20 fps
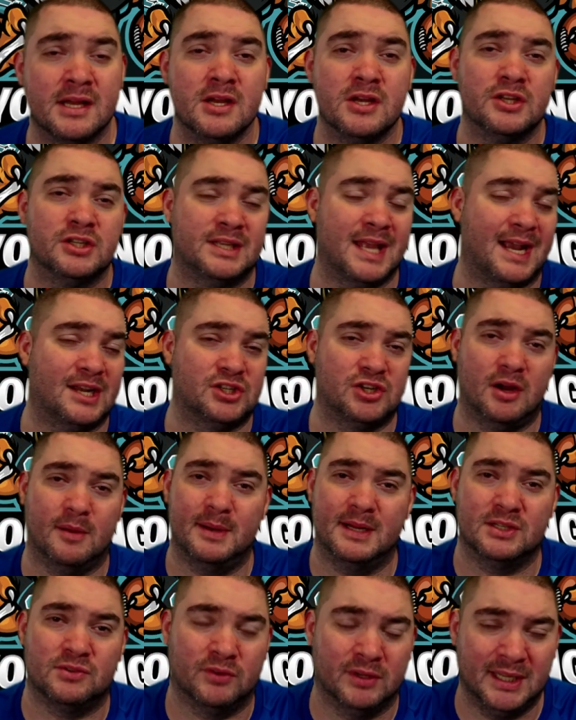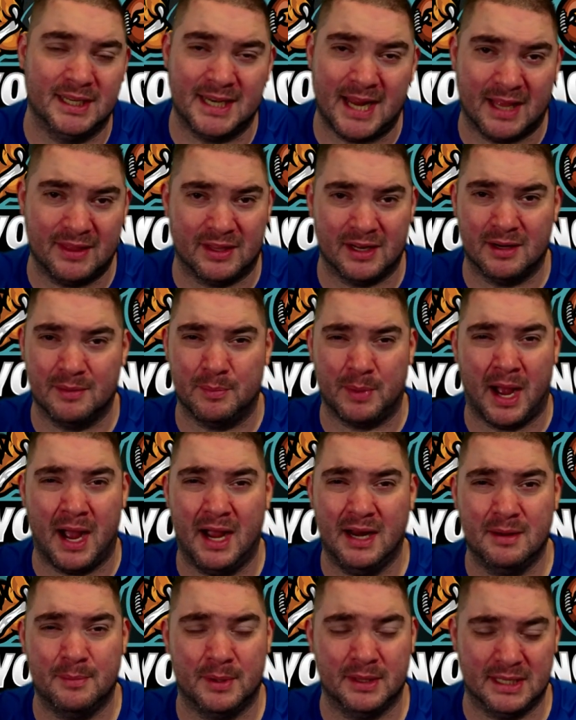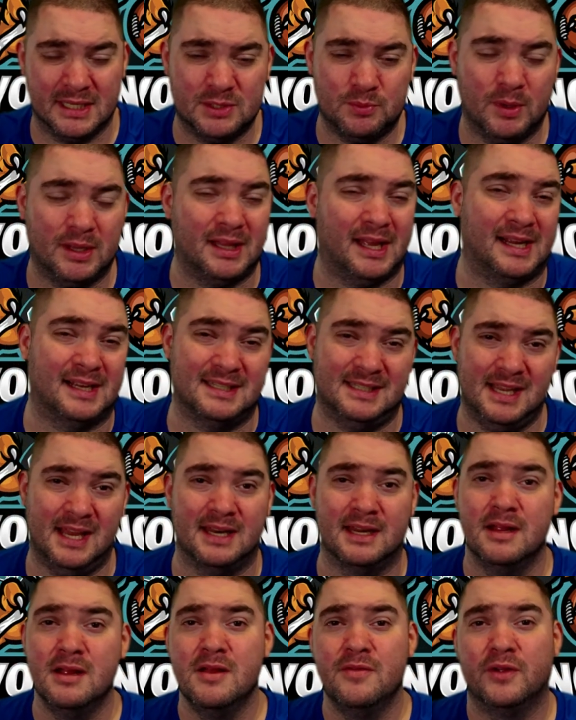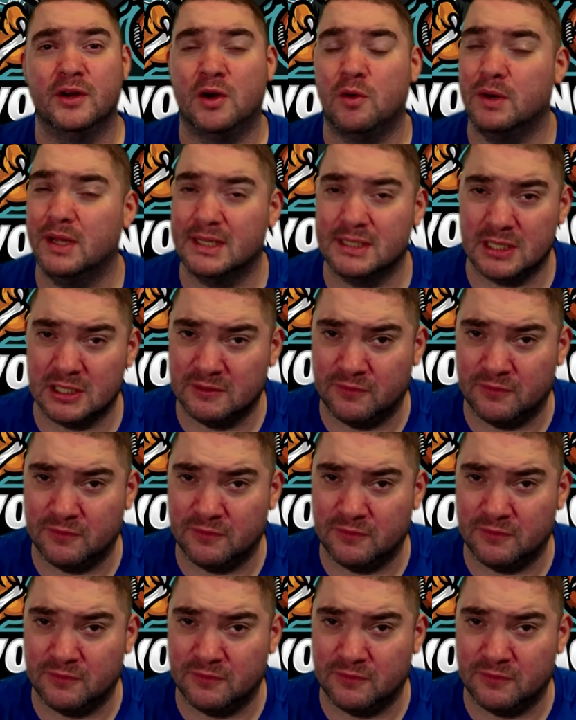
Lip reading: Zach Charbonnet is really not there behind him. But this week, like I said, they're going against this